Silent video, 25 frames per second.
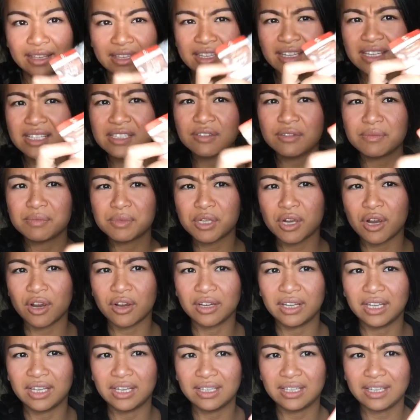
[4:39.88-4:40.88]
I think it's from
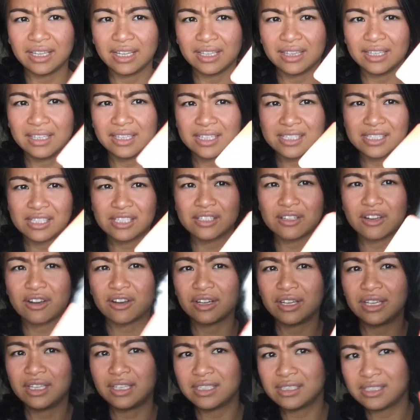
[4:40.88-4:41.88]
Target. Like, I think that's a
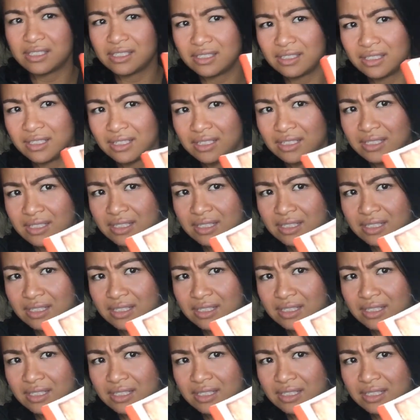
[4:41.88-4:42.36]
Target